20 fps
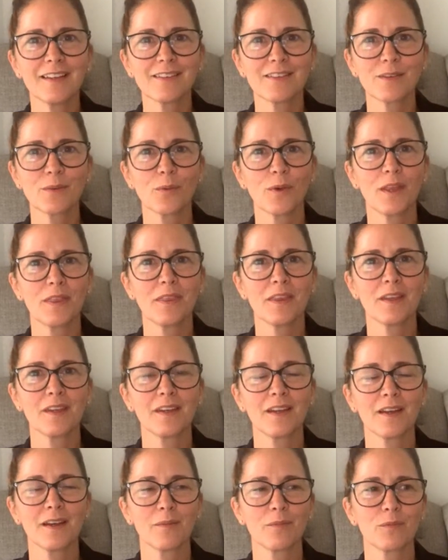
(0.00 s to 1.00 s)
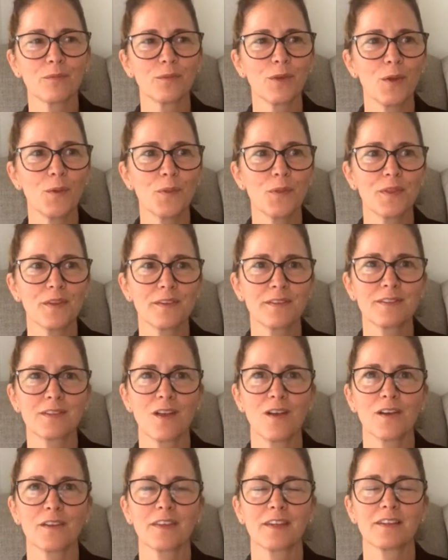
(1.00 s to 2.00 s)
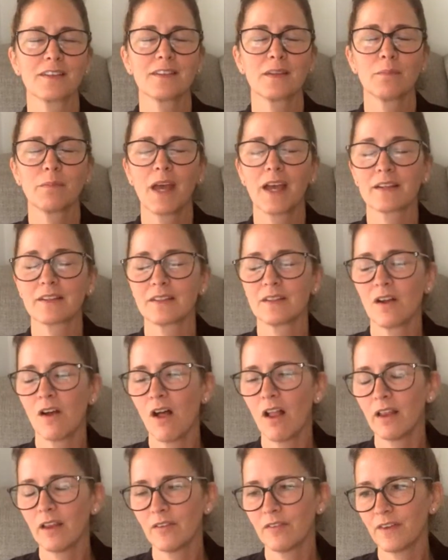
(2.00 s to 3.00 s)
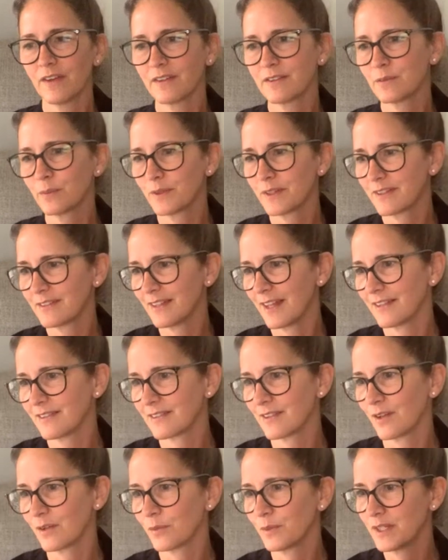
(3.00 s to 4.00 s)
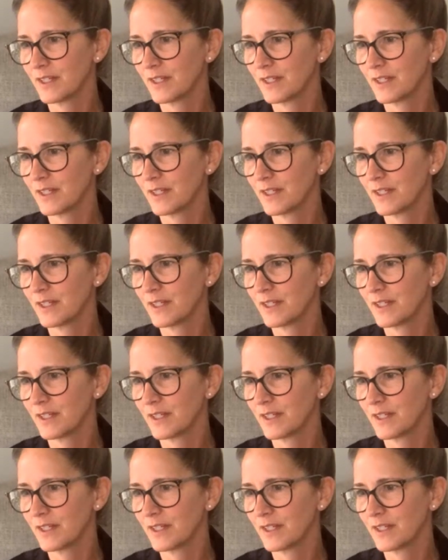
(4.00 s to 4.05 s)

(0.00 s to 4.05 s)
He's the one that um, wrote the song that has impacted all of us. What is that song?